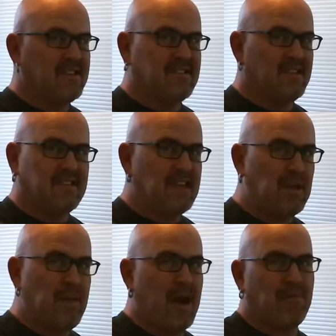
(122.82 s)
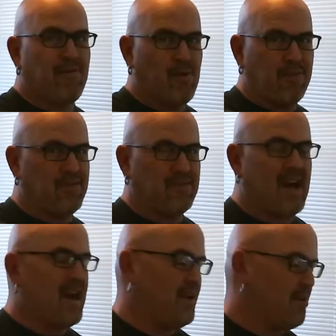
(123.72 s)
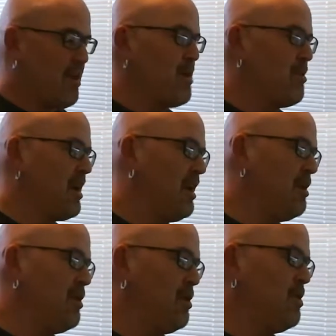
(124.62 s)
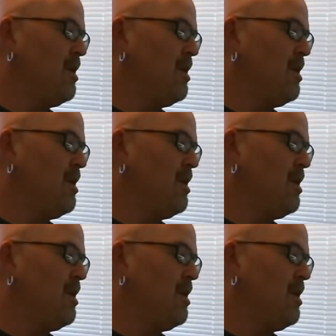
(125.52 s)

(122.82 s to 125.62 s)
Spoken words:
in a CD pack before. This is kind of groundbreaking and new.